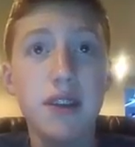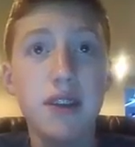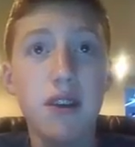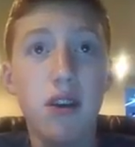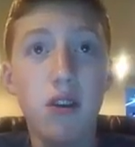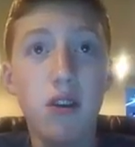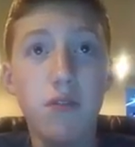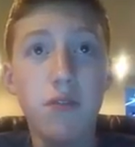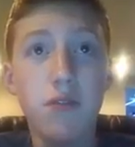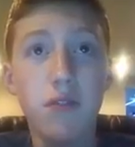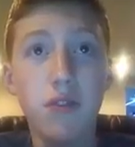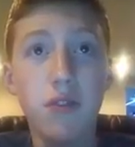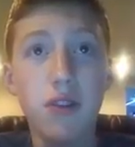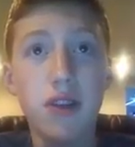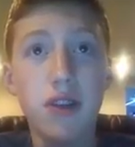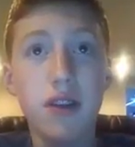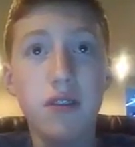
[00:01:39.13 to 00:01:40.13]

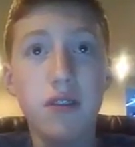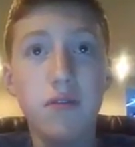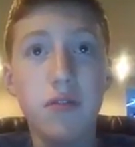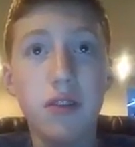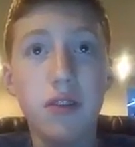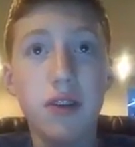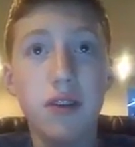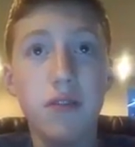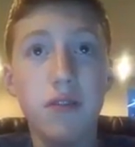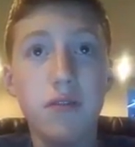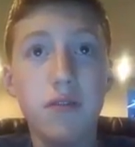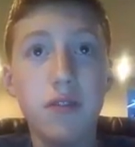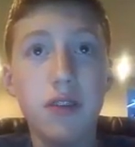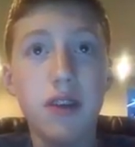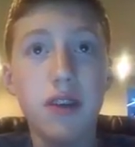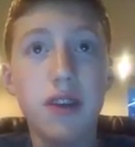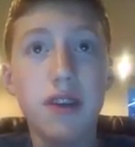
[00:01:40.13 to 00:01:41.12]
hopefully, hopefully,
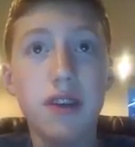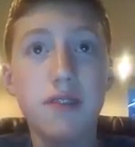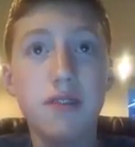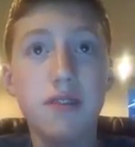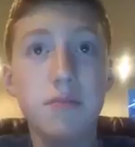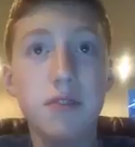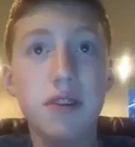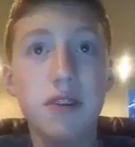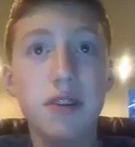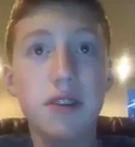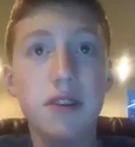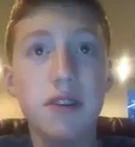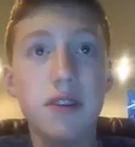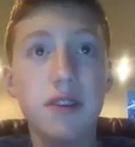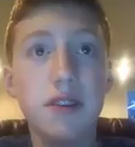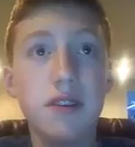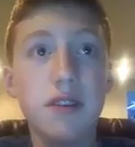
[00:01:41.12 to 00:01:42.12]
hopefully I get
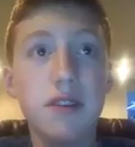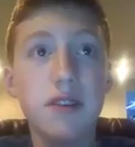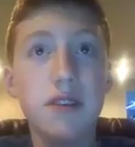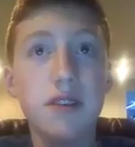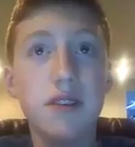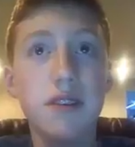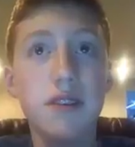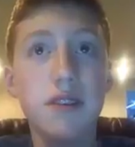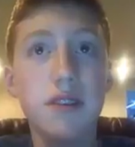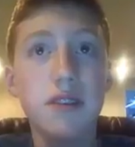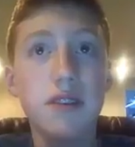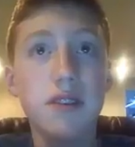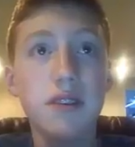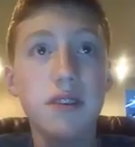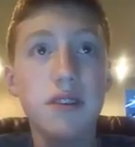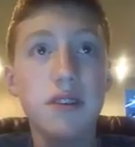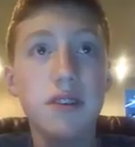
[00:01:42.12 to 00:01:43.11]

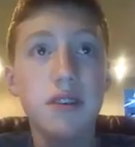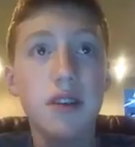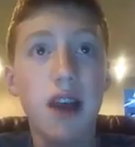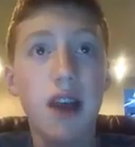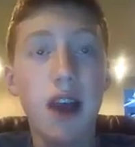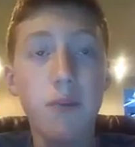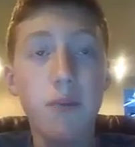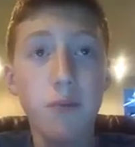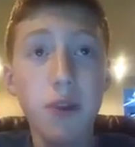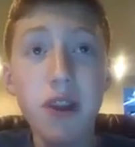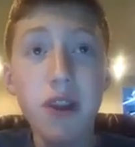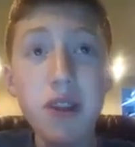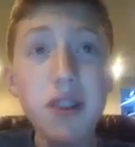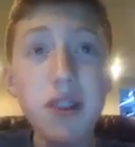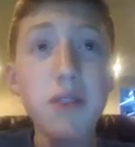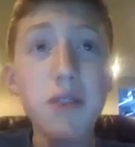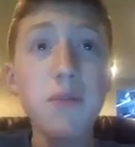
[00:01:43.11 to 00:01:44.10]
something. I
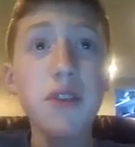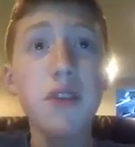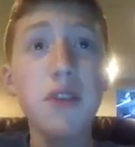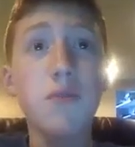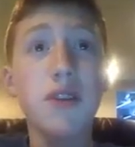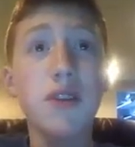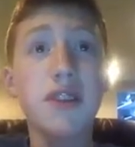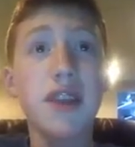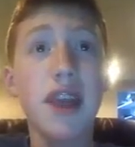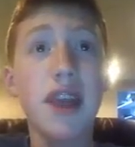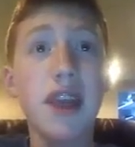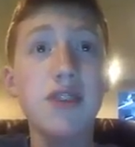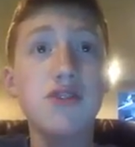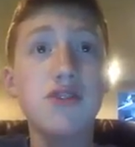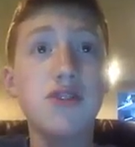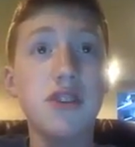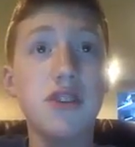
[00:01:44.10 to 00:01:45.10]
really, really want the
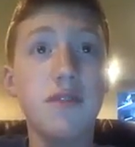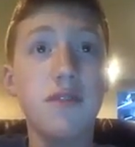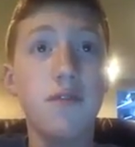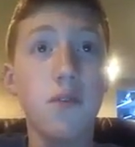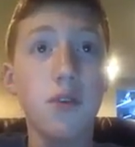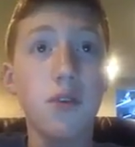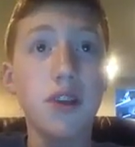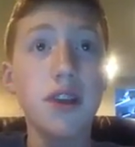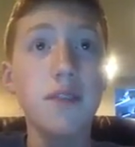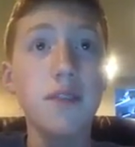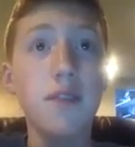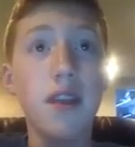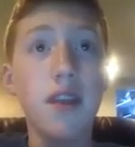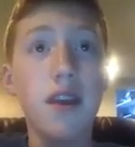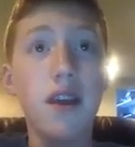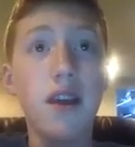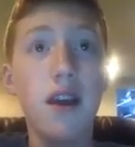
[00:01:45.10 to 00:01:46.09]

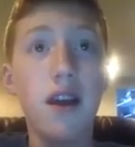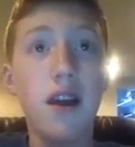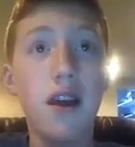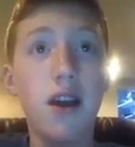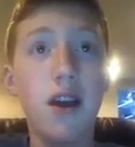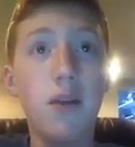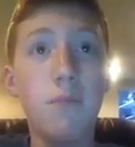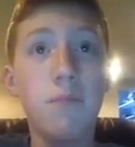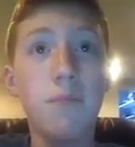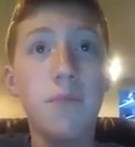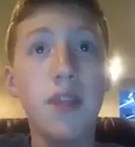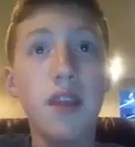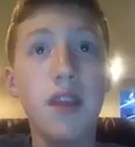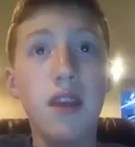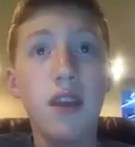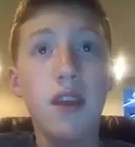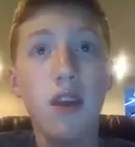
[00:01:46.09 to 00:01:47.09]
HG40 um,
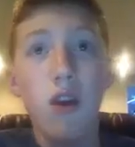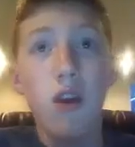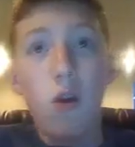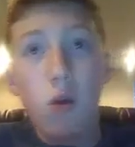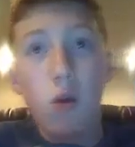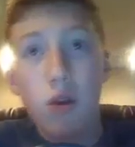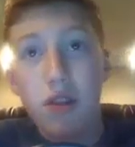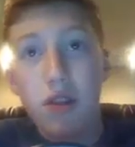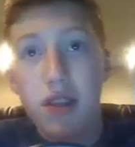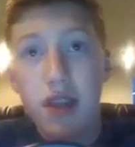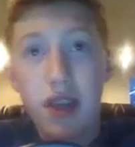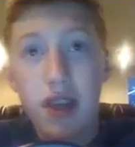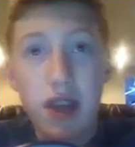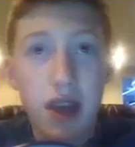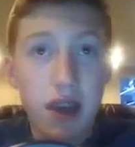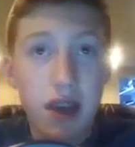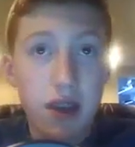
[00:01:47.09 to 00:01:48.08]
or
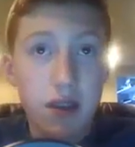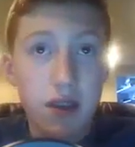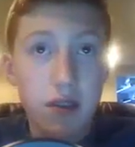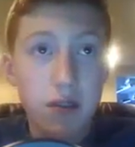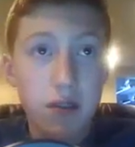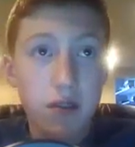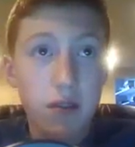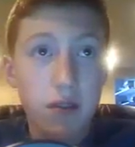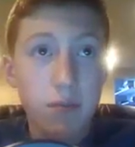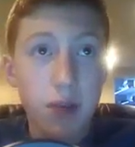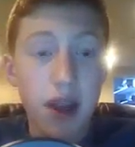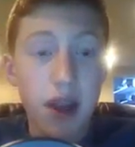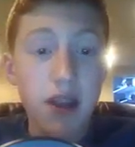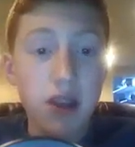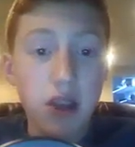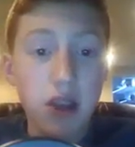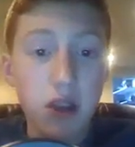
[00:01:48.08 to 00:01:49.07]
the uh,
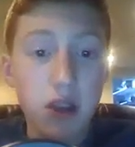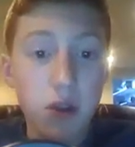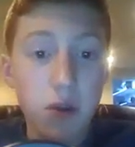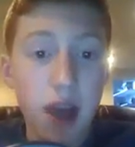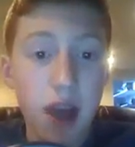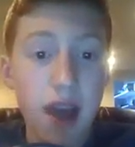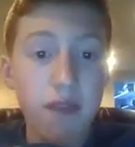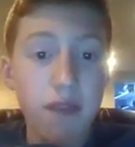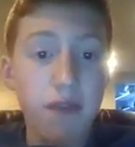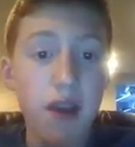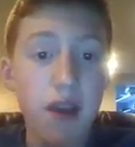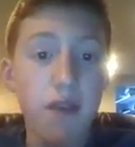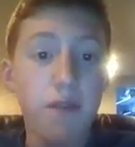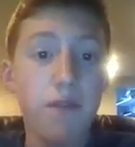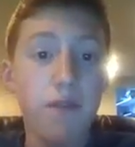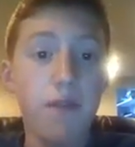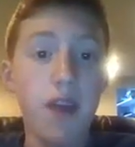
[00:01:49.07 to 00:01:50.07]
brand new
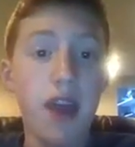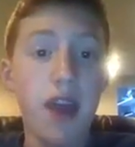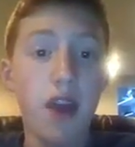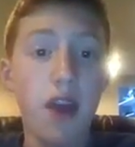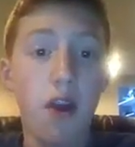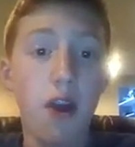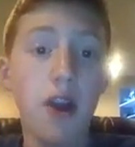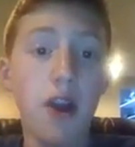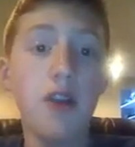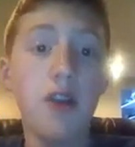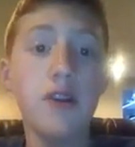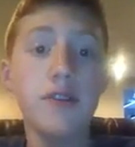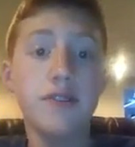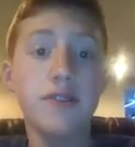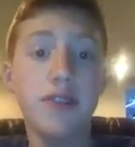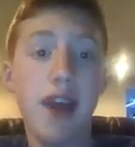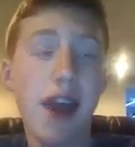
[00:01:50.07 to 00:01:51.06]
FFAR
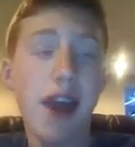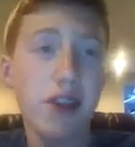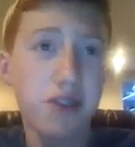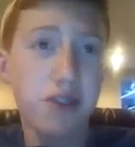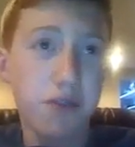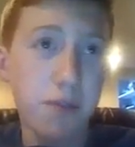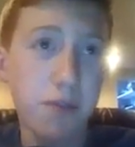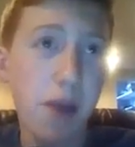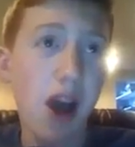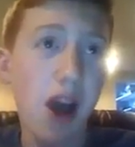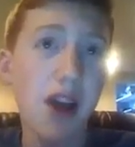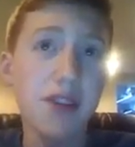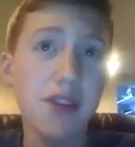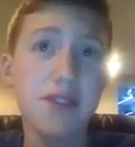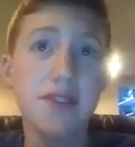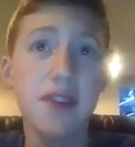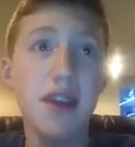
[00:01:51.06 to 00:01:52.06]
slash
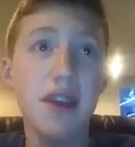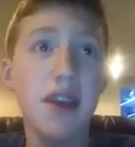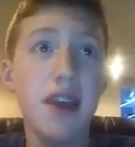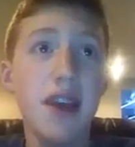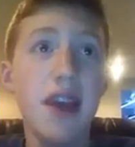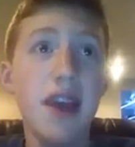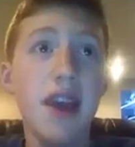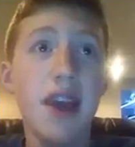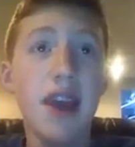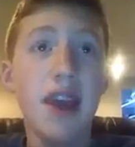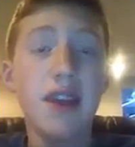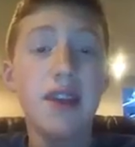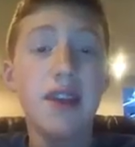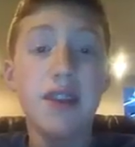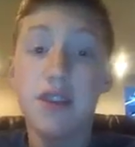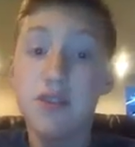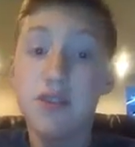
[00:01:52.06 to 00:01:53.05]
FAMAS. And
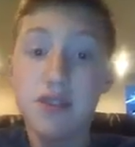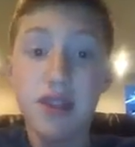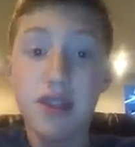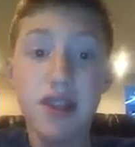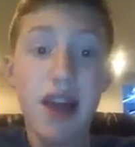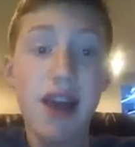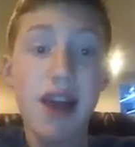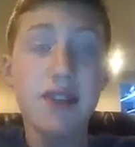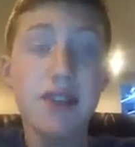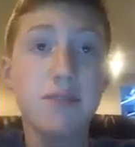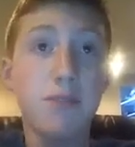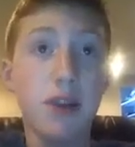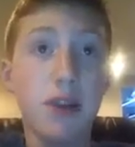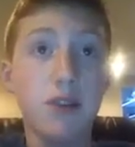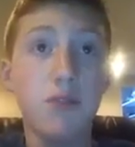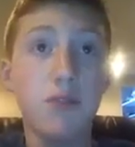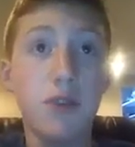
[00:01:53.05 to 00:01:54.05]
uh, here's the last
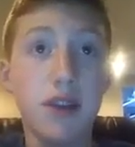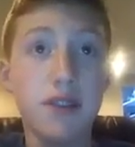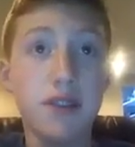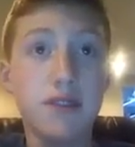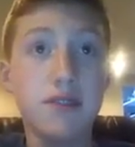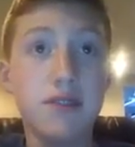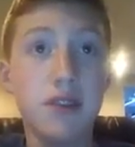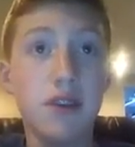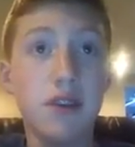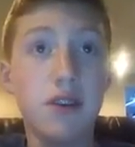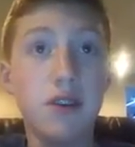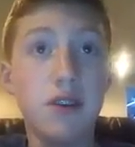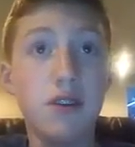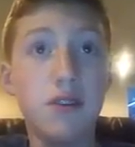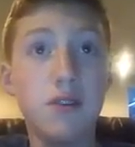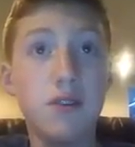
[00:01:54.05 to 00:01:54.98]
bundle one, so